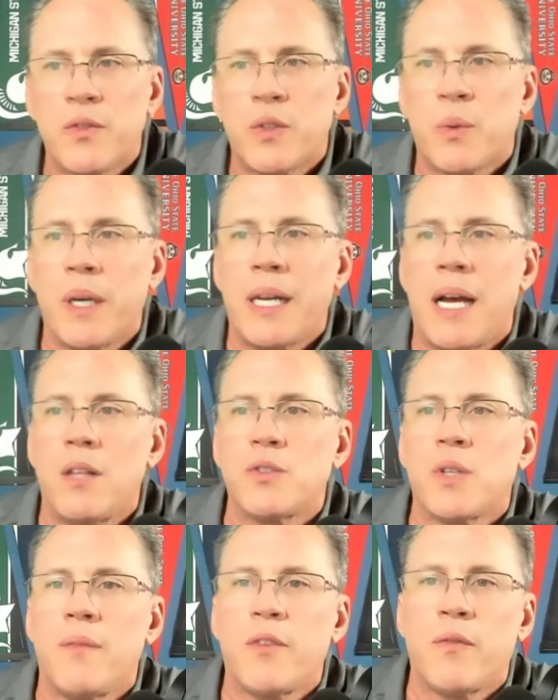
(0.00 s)
for
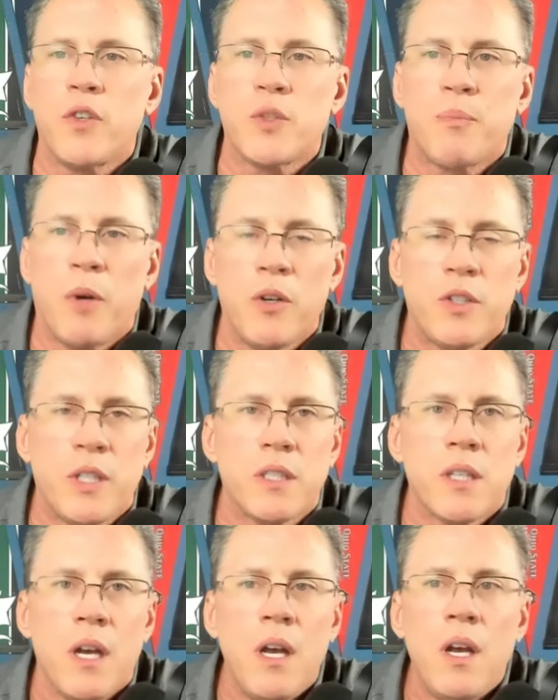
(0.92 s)
$20 off your first
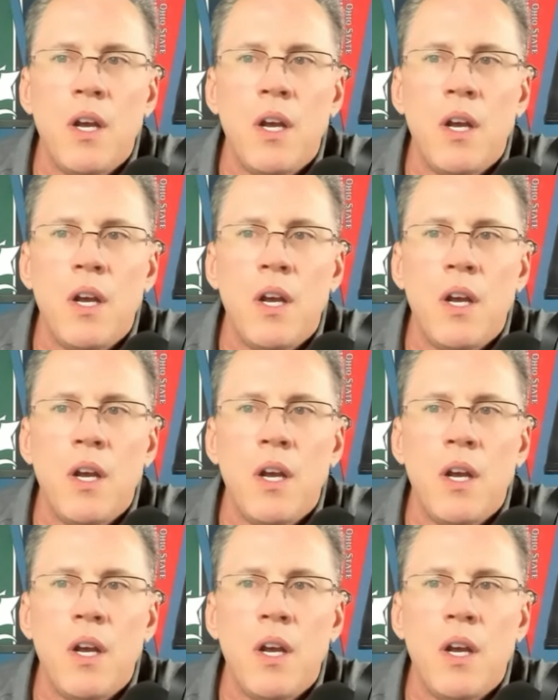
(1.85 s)
purchase.